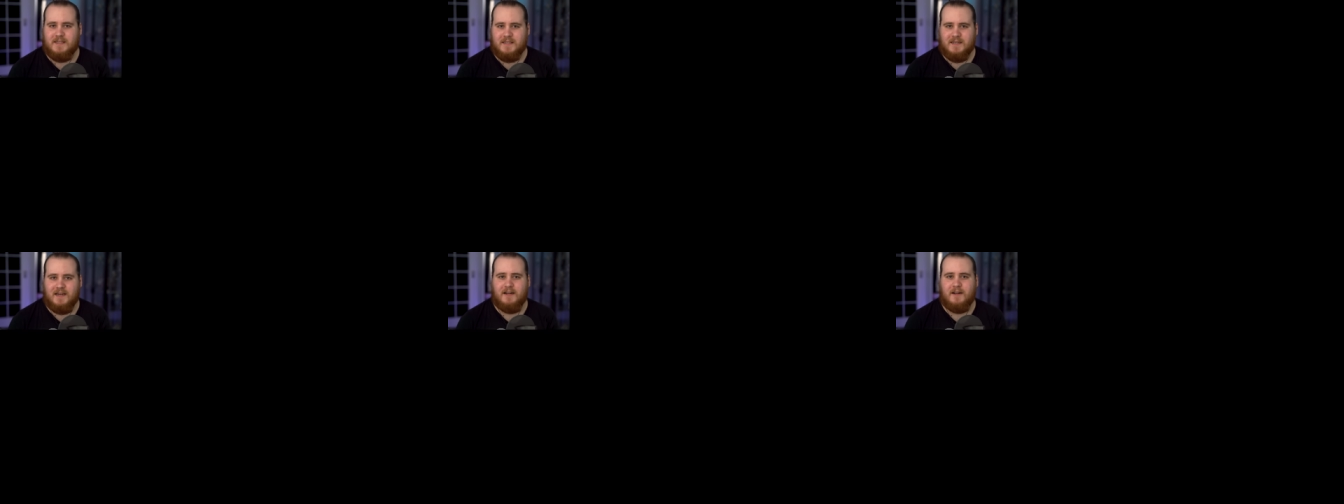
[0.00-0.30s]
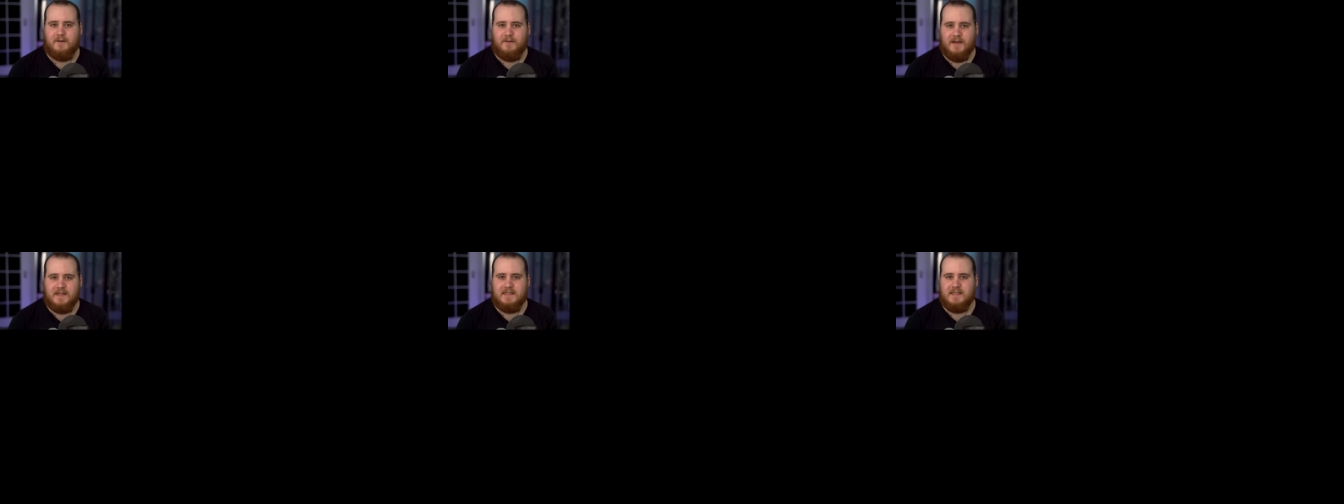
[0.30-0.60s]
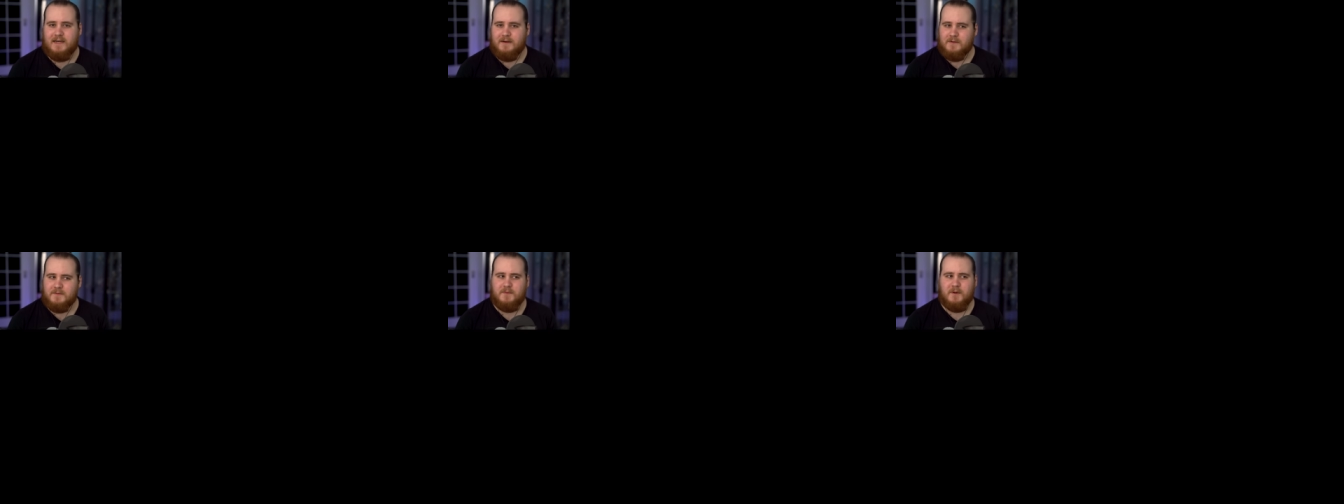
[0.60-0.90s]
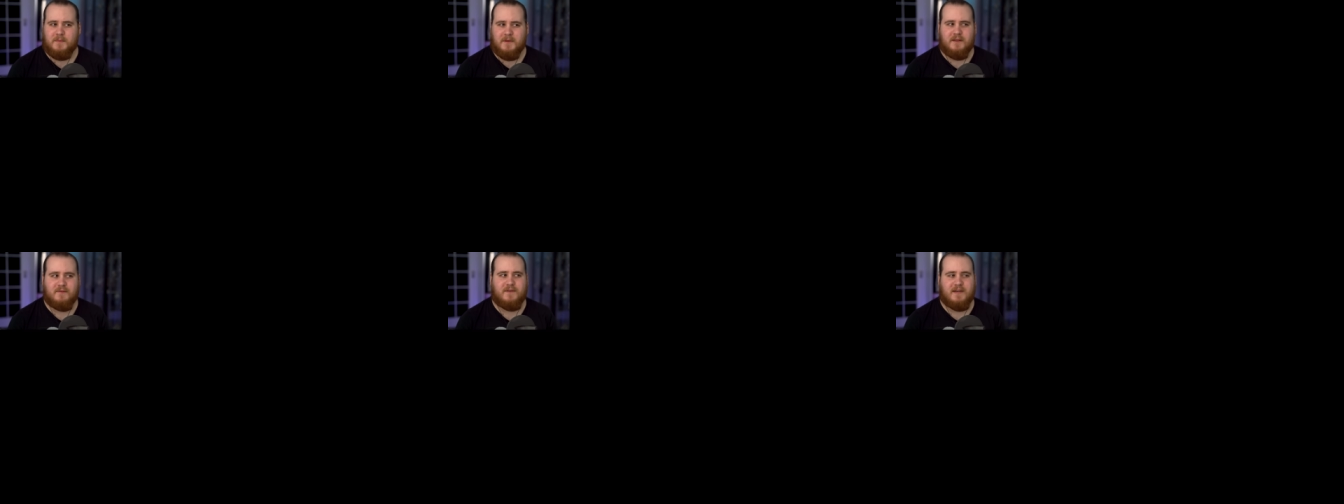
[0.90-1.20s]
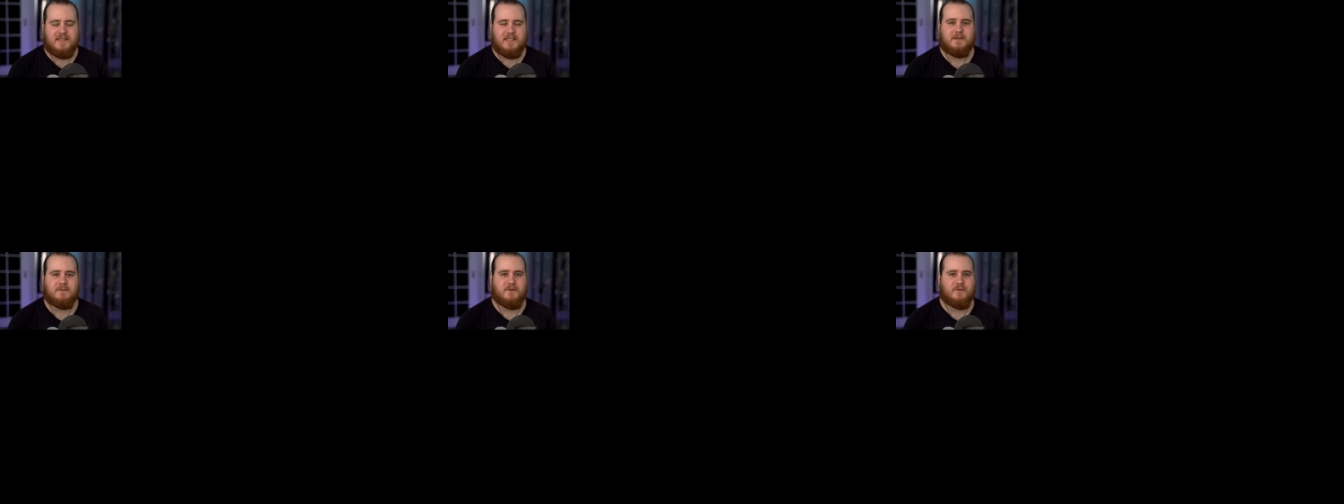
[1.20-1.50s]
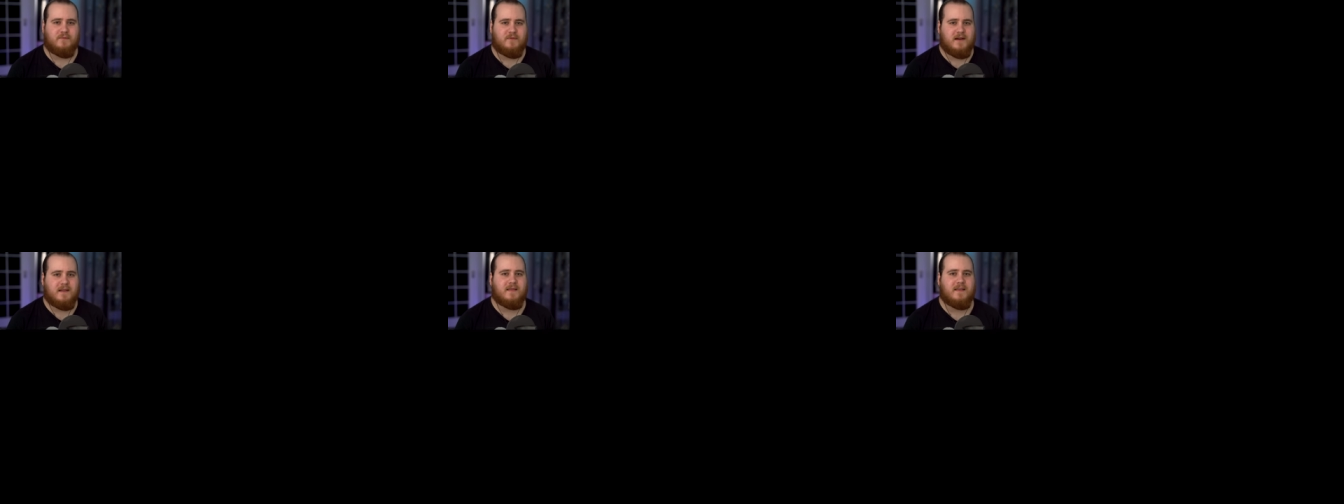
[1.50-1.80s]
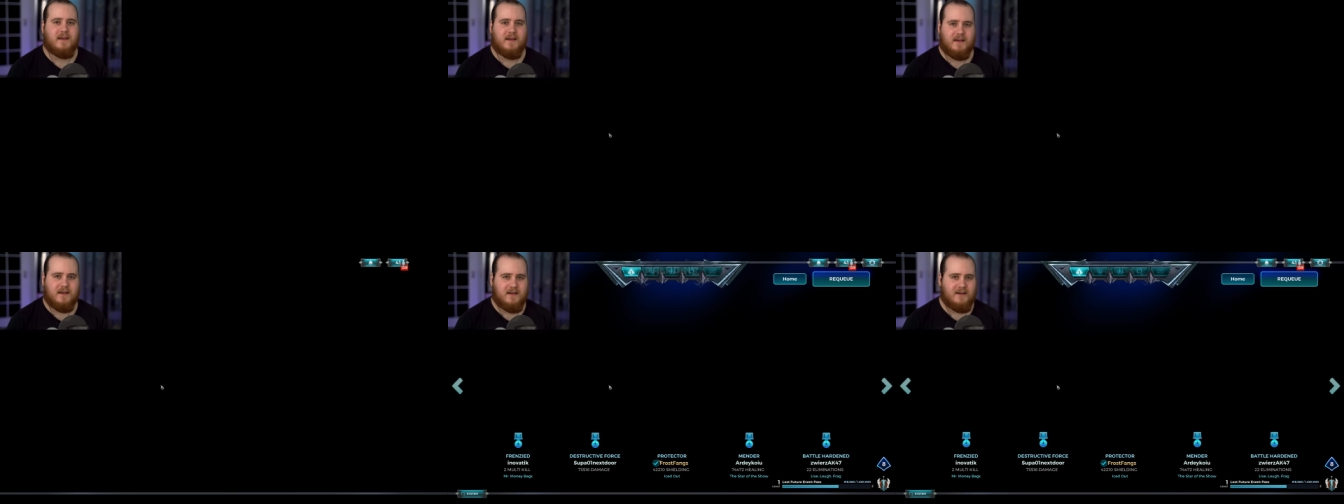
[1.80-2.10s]
It's kind of crazy. That was probably the right setup to run
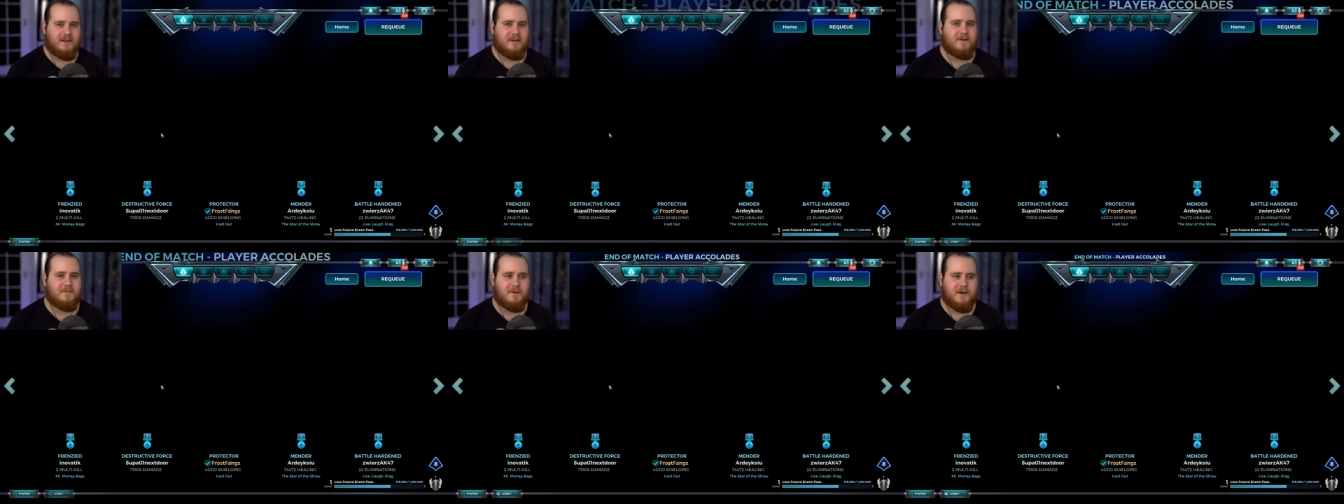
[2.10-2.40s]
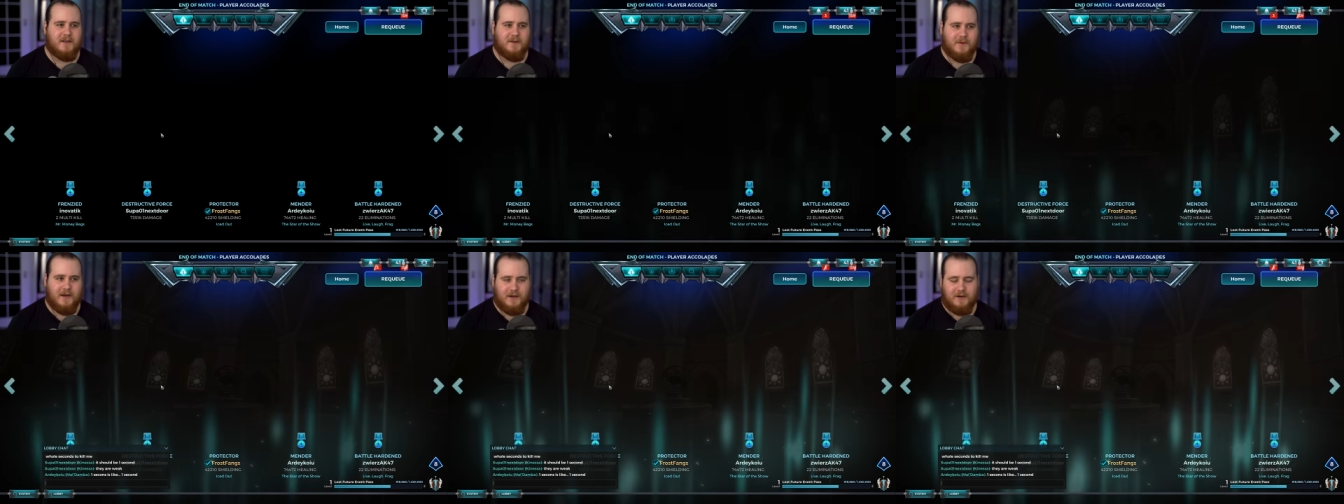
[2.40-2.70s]
there by the way.